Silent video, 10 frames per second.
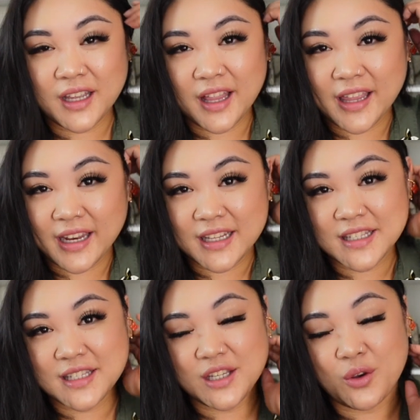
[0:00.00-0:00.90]
that
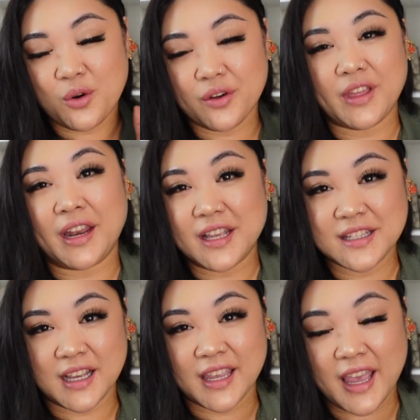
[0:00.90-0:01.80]
is Dior that is,
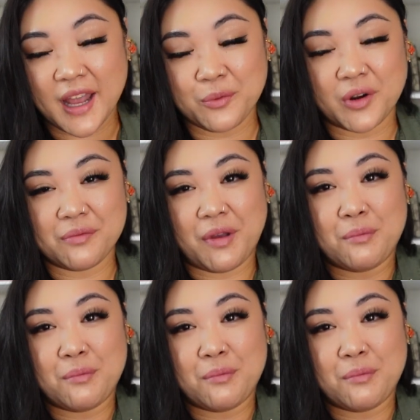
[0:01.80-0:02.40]
again, one of my